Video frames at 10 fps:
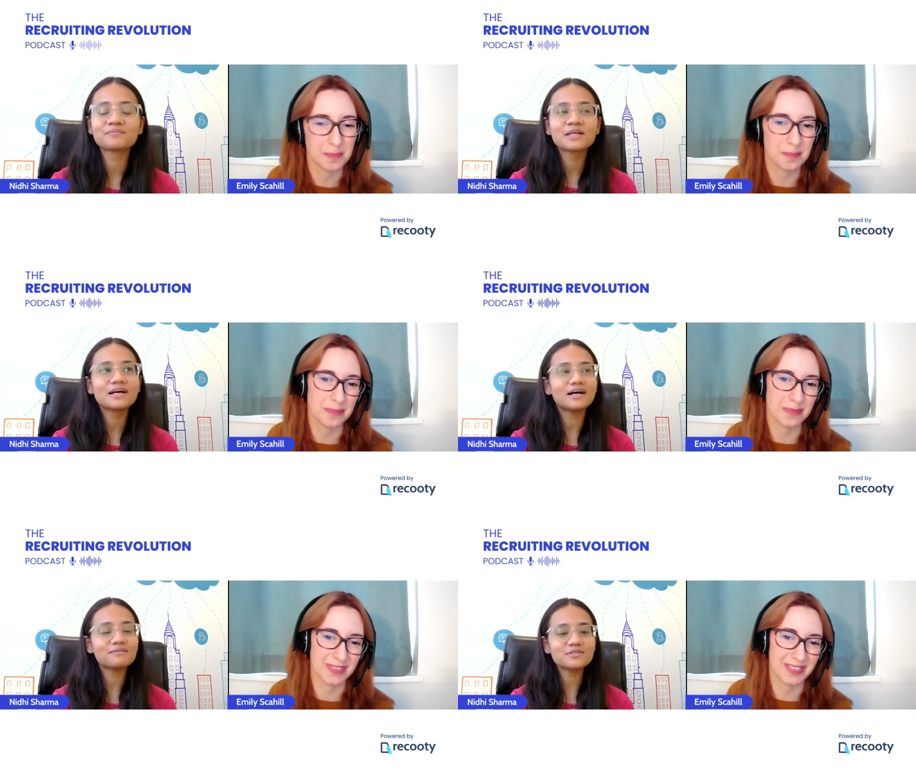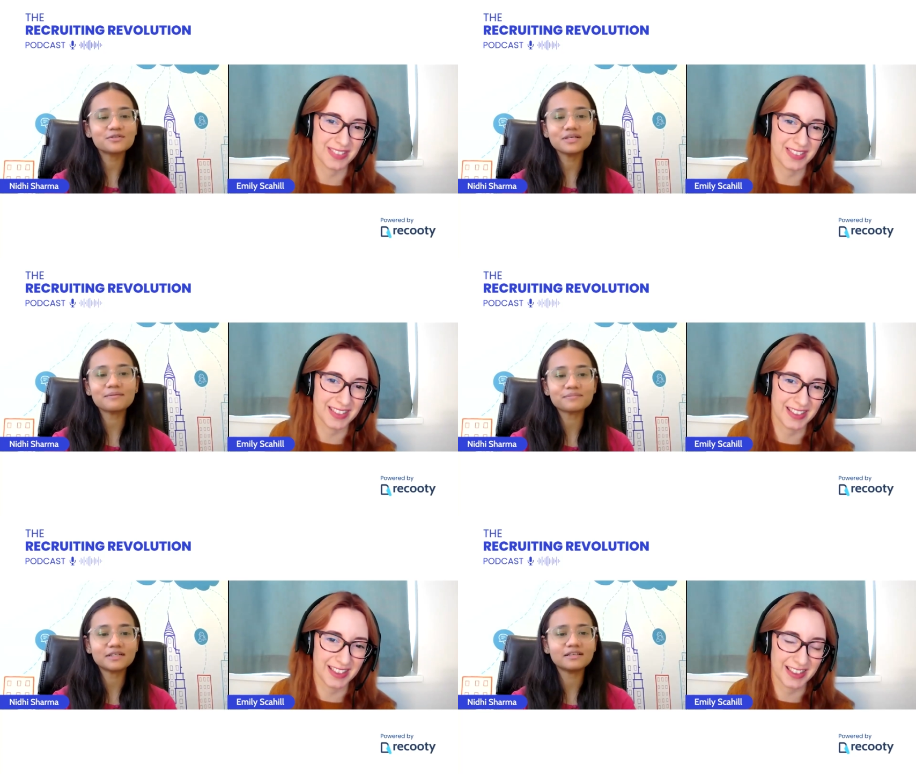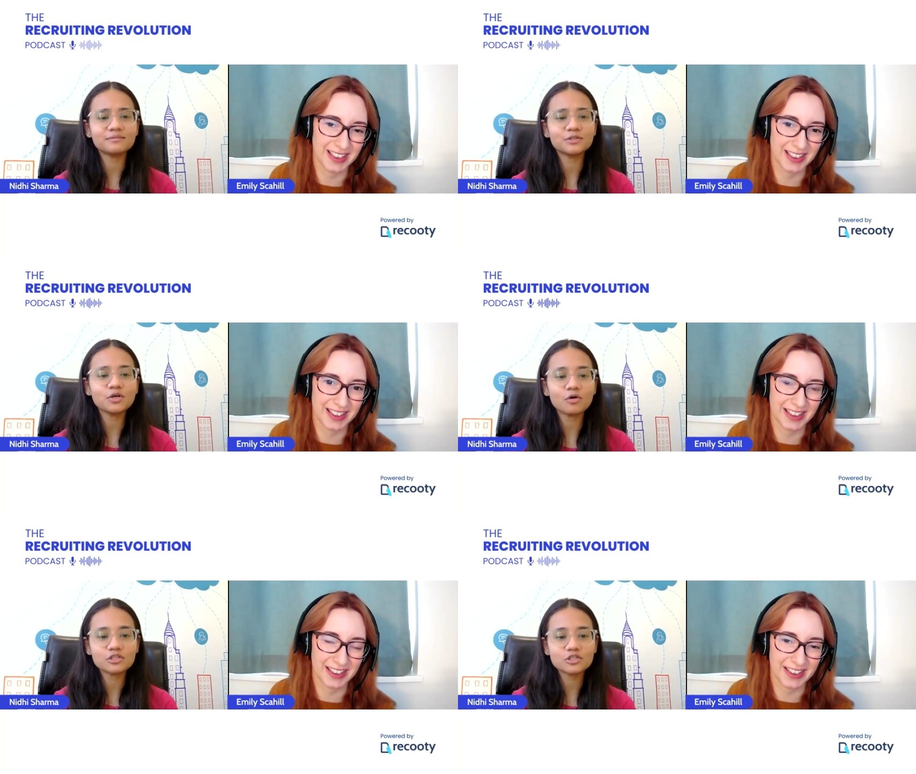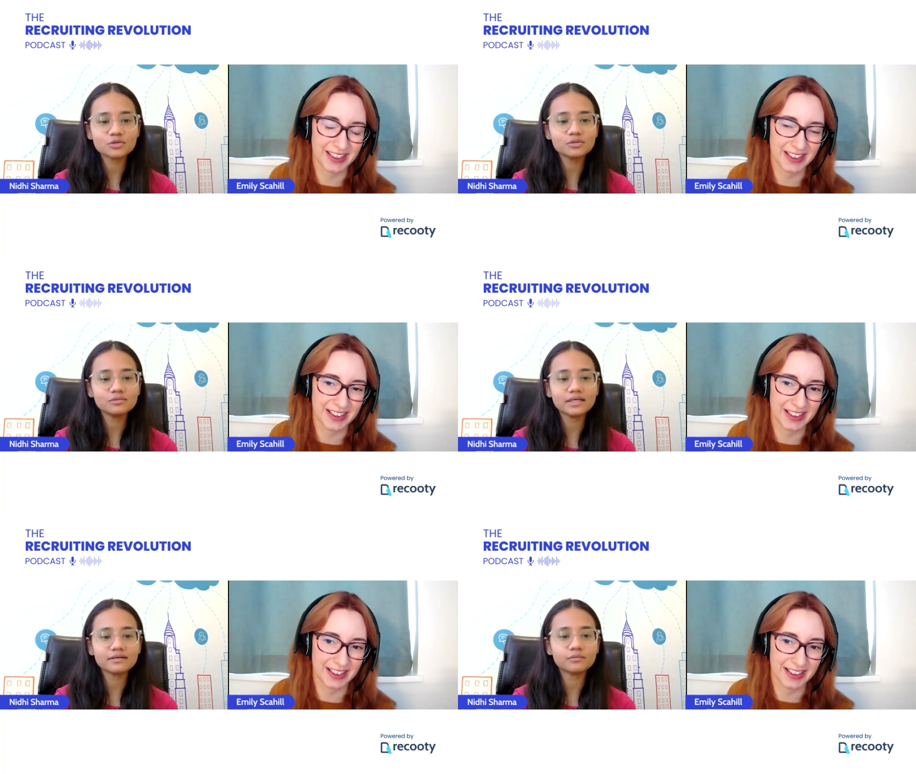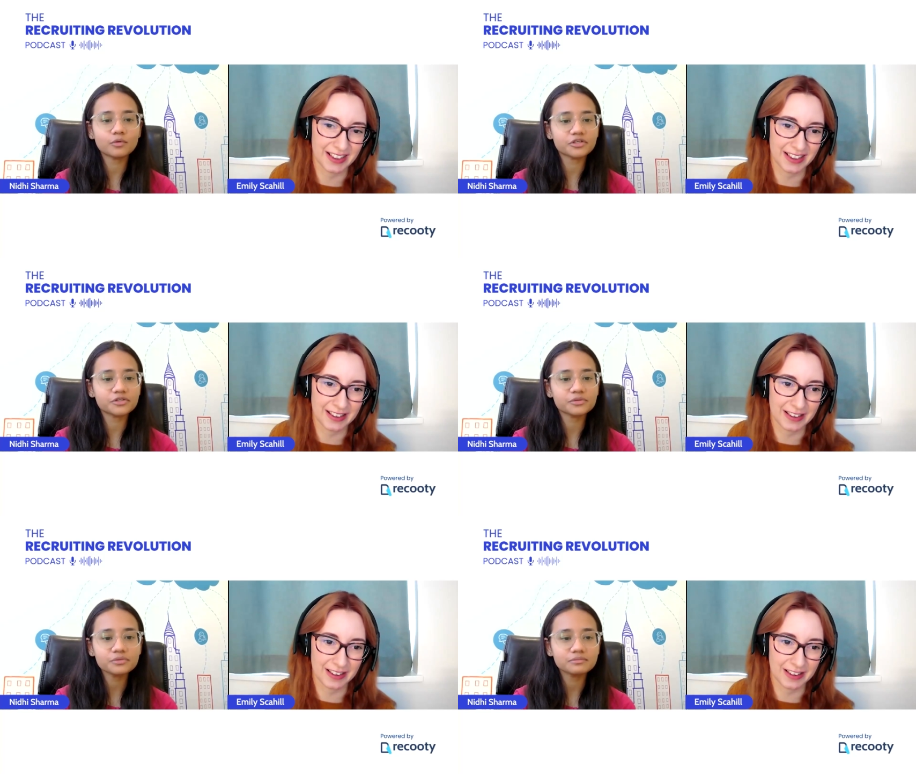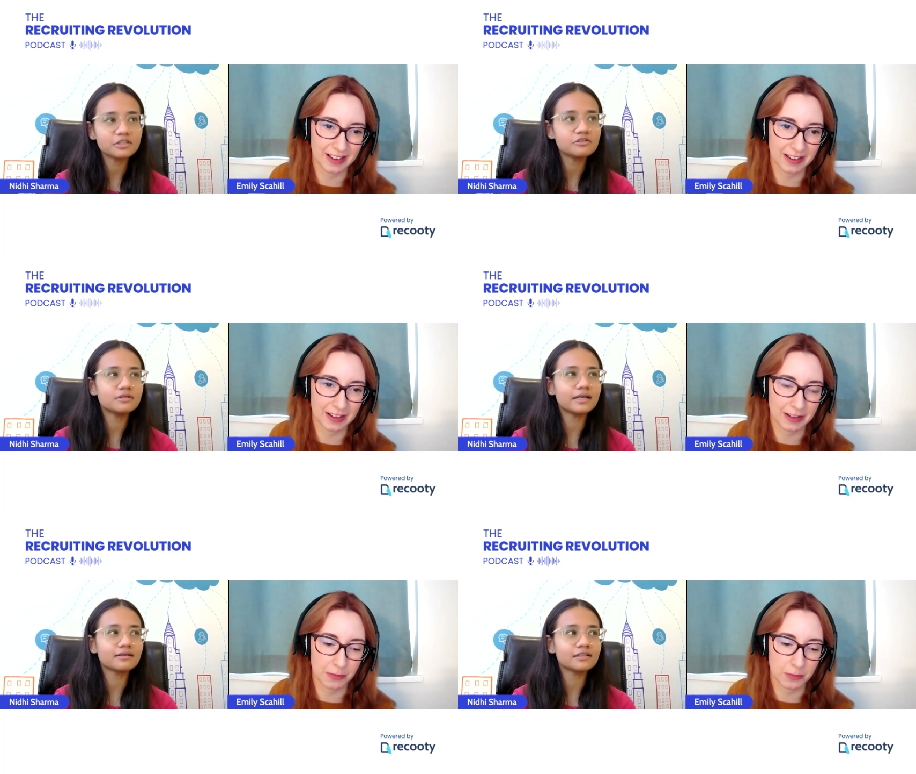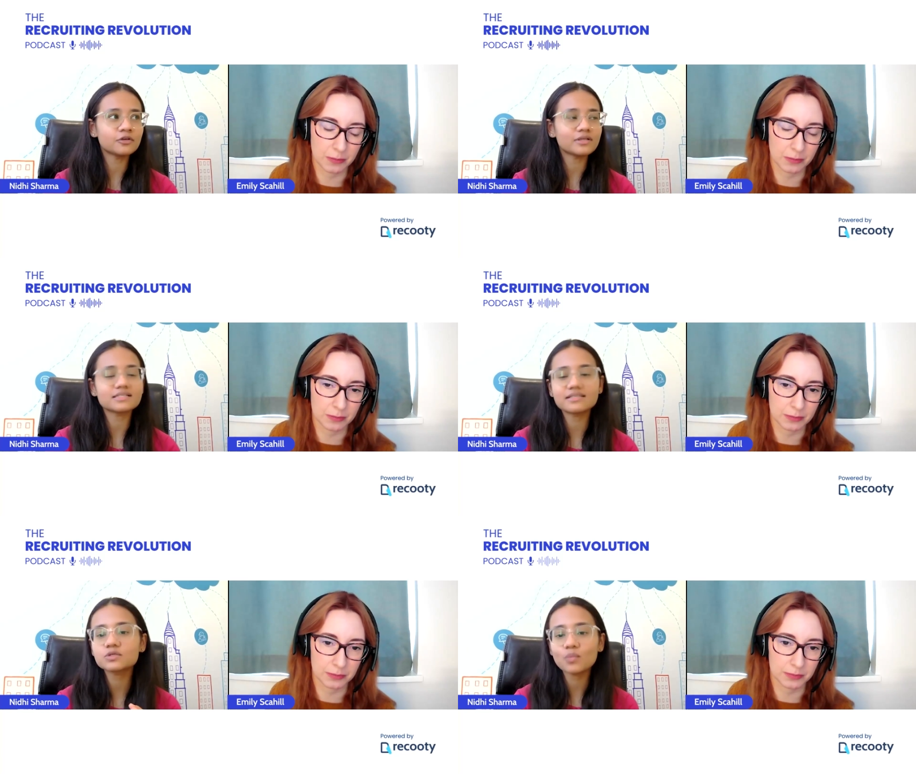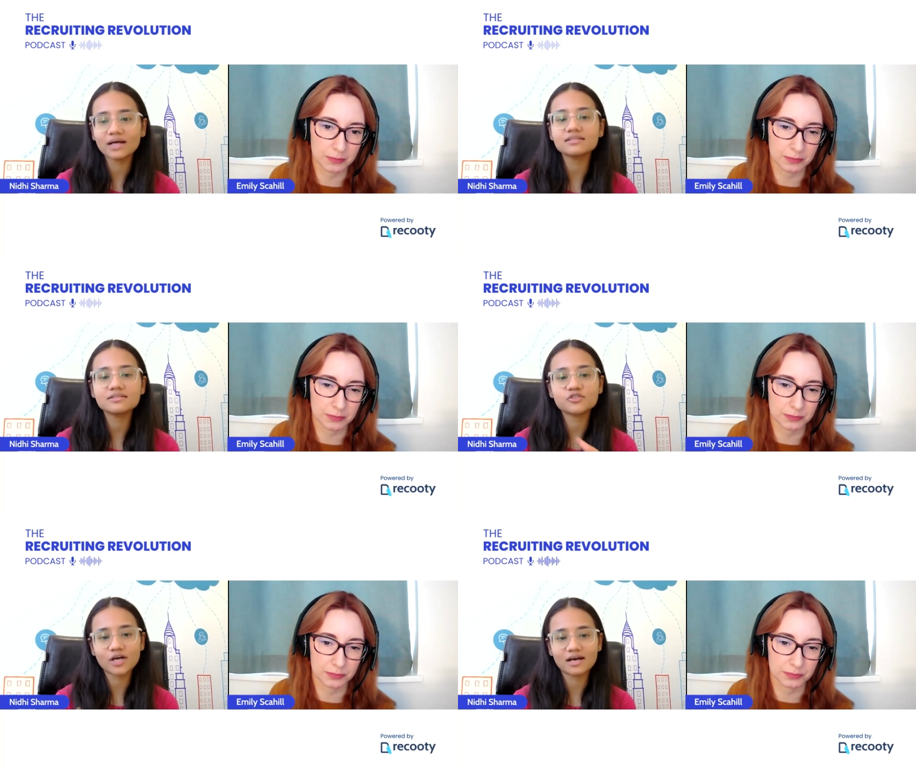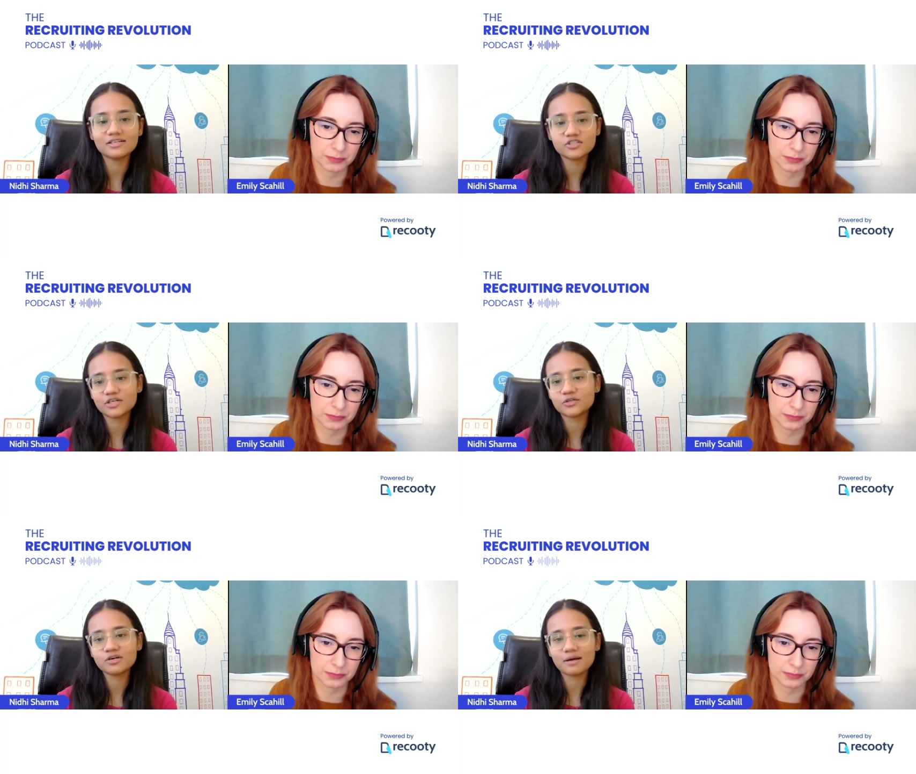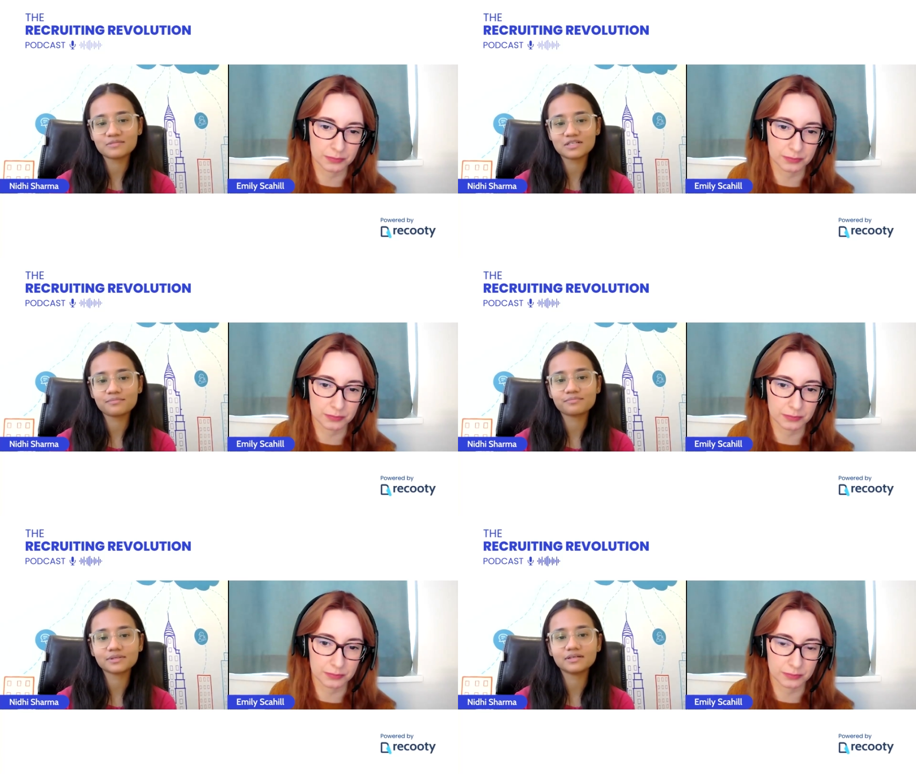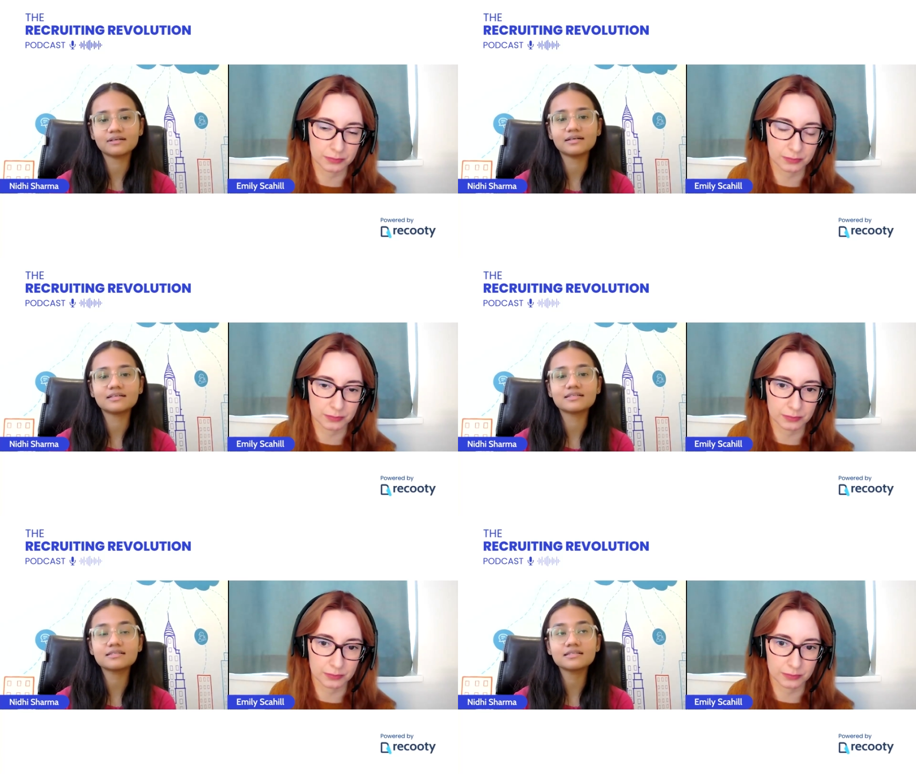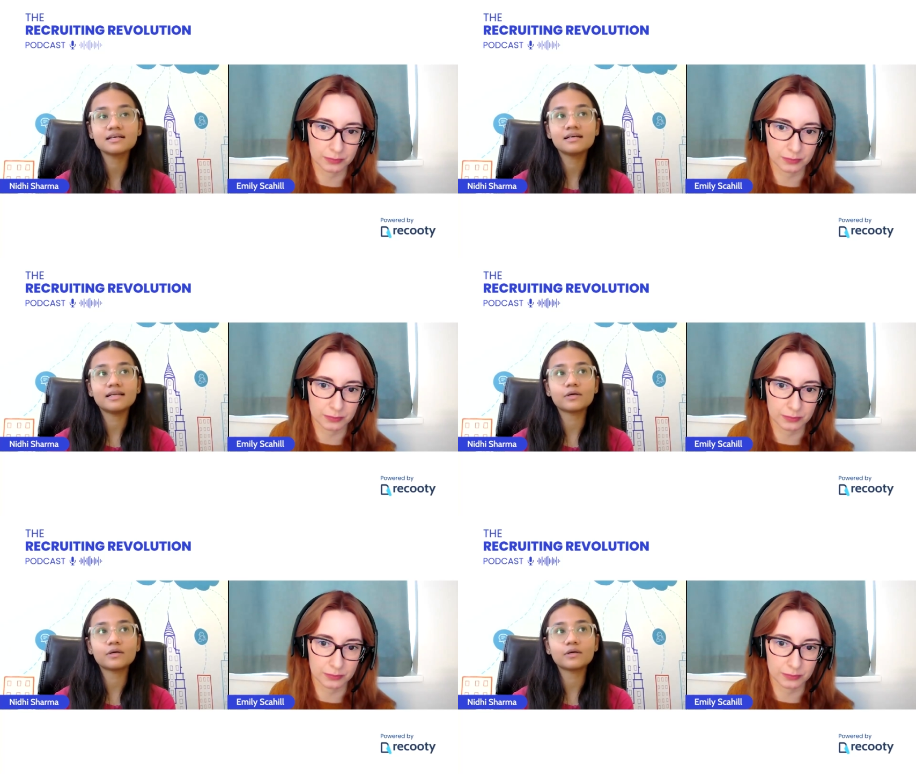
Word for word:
Speaker 1: yeah. Uh, so yeah, uh, you know, also like wanted to like you know, there's there's one challenge that you know comes up uh, is